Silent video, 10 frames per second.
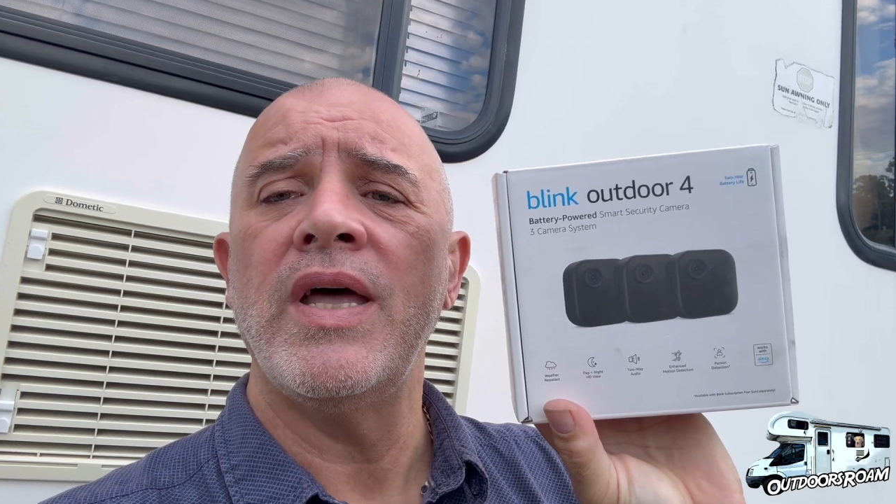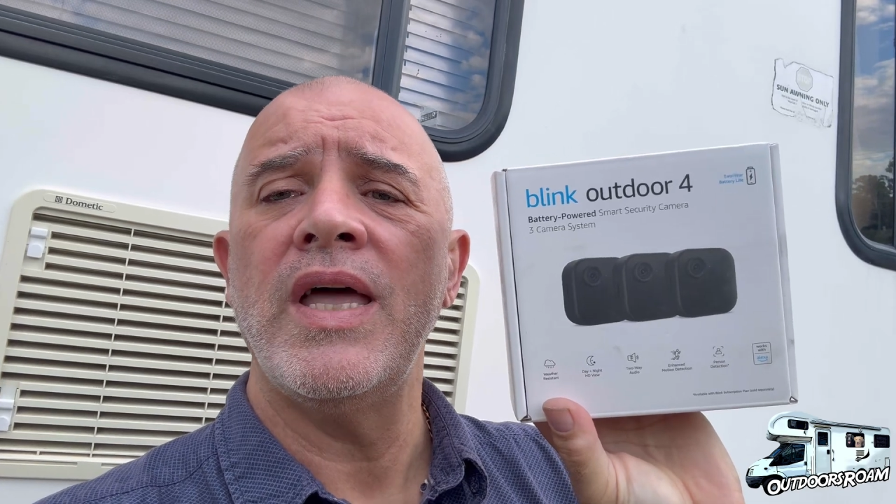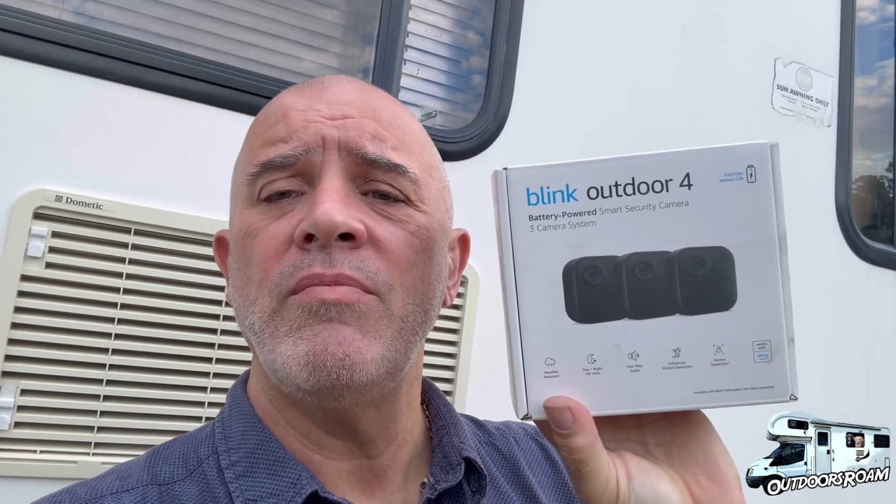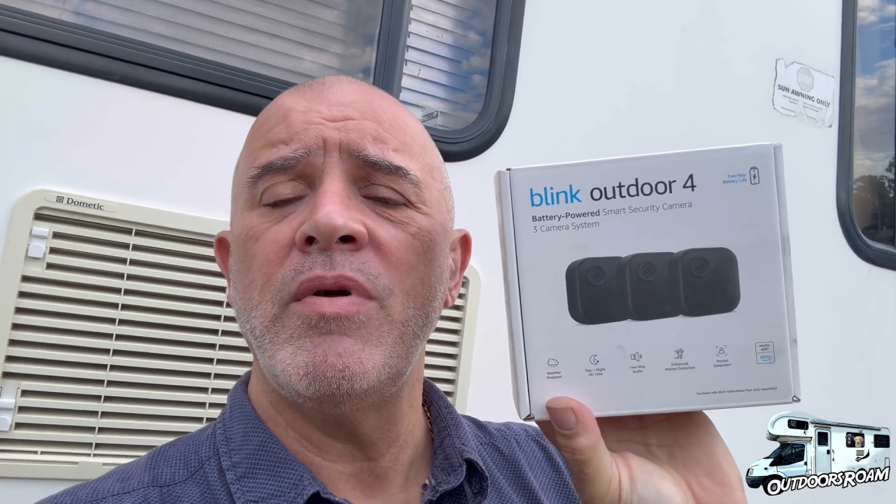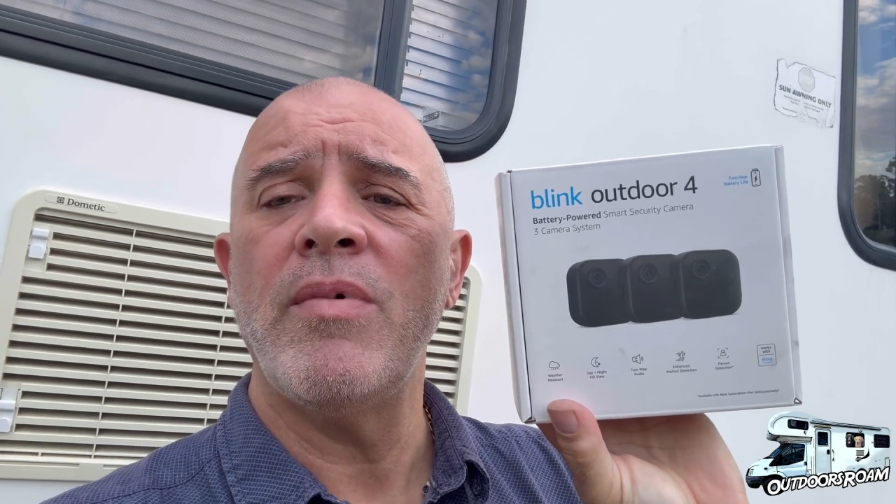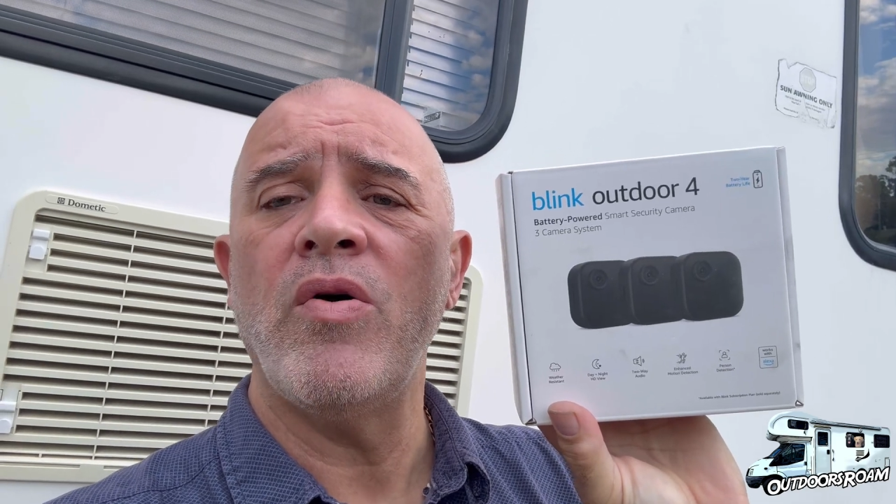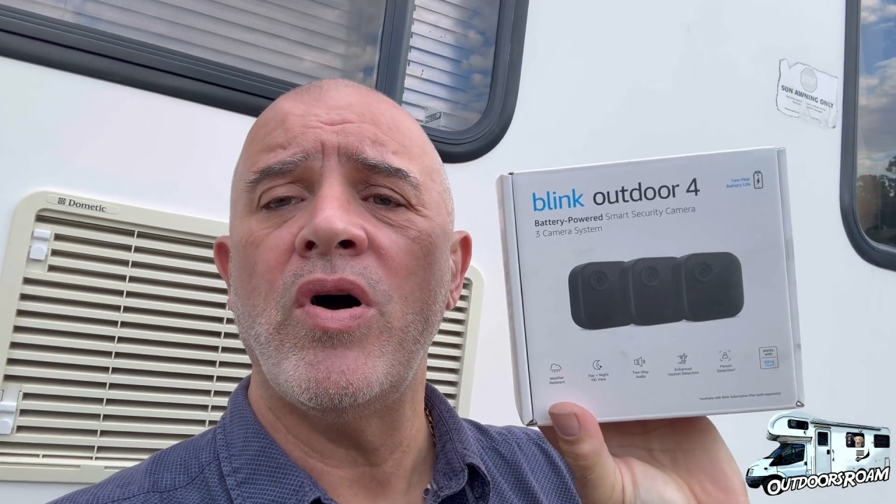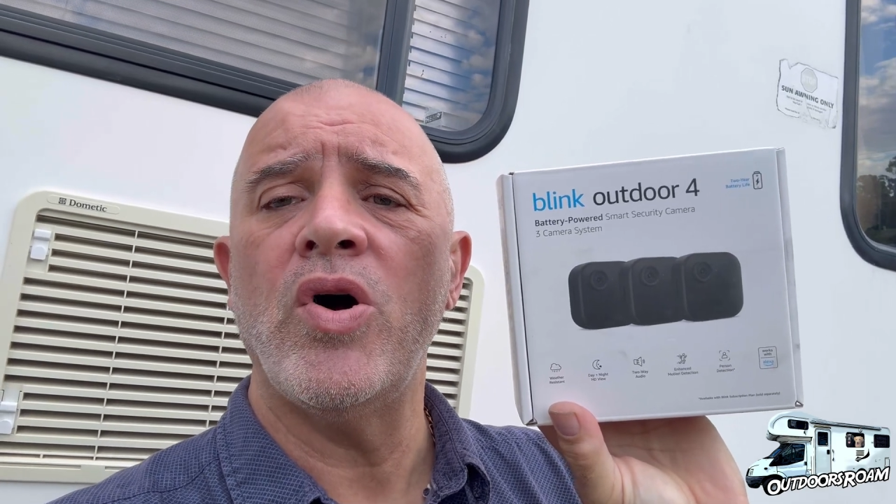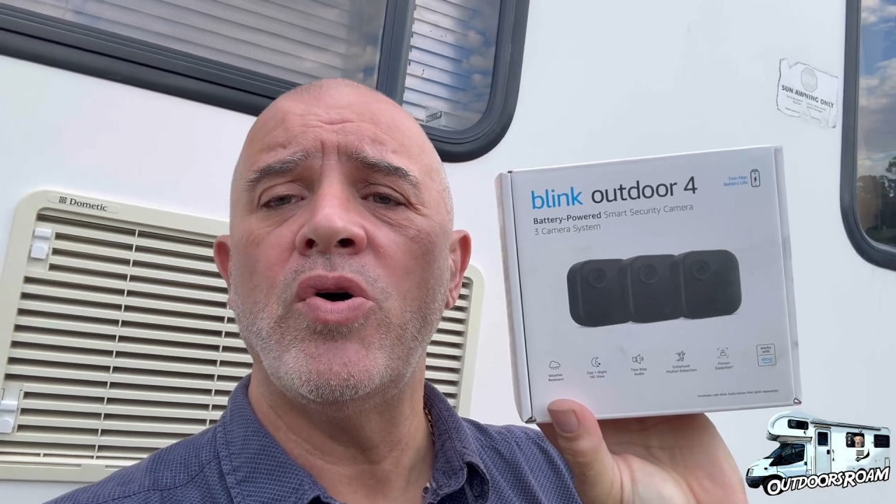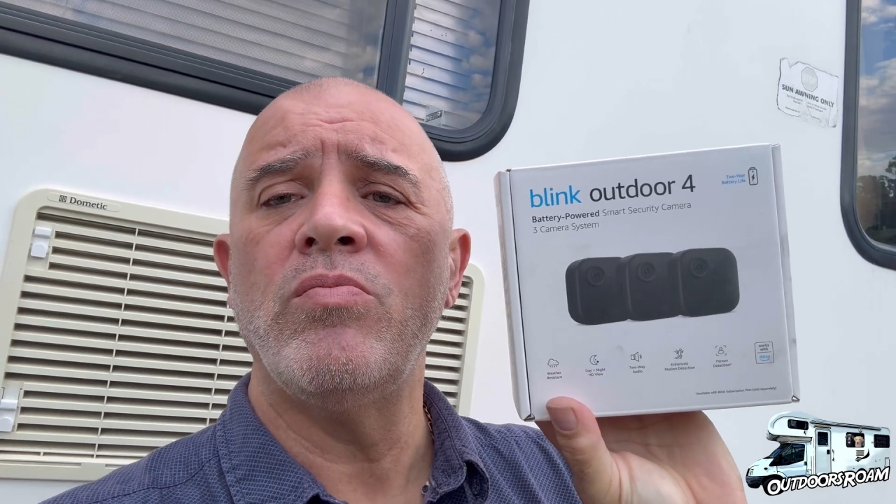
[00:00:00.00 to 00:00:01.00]
in my
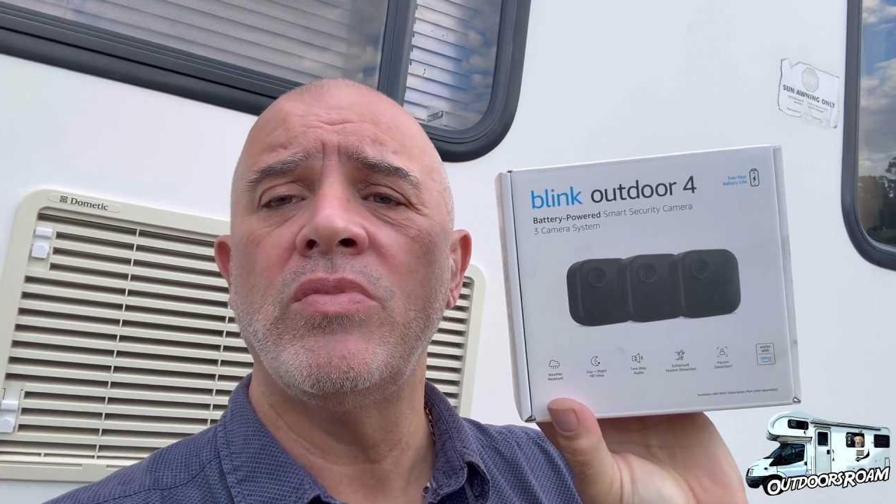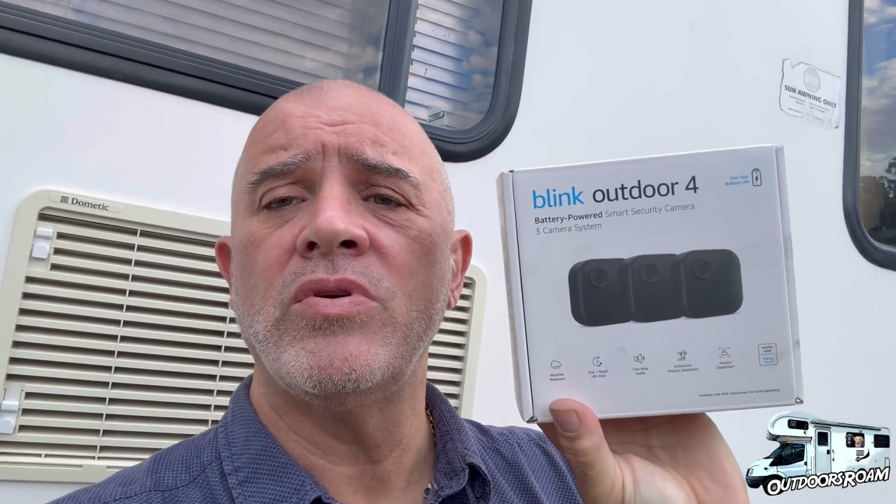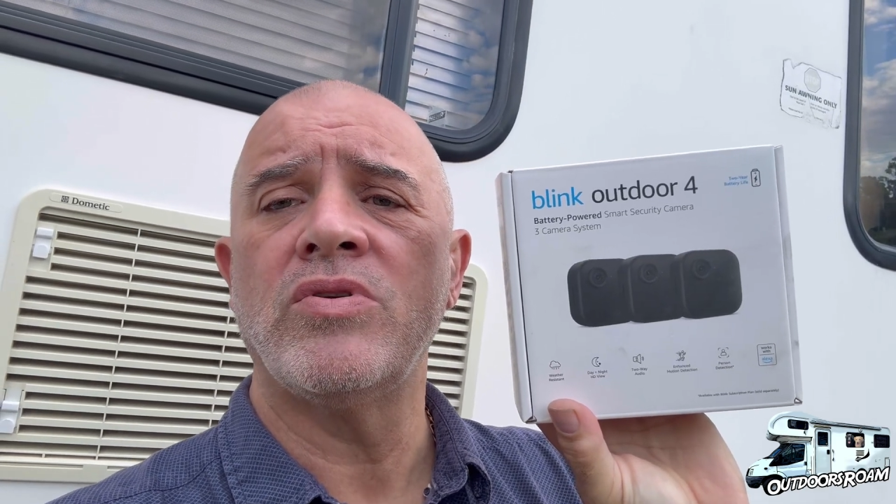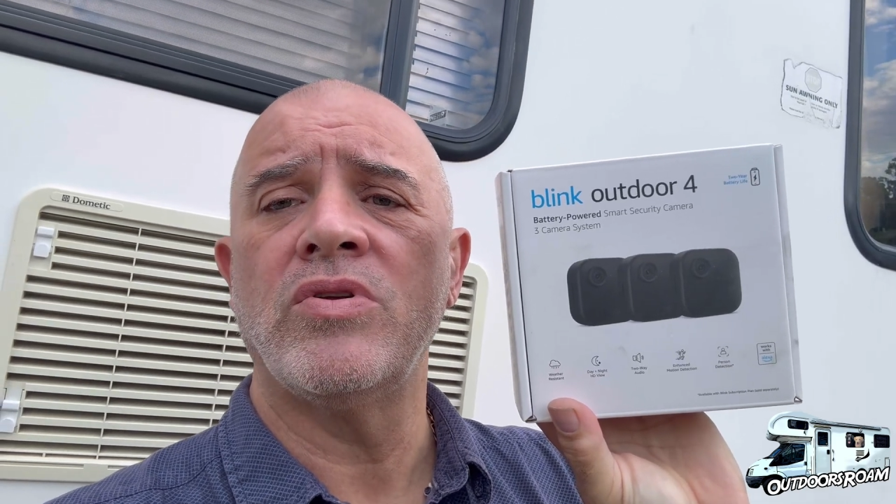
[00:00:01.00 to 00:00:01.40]
motorhome so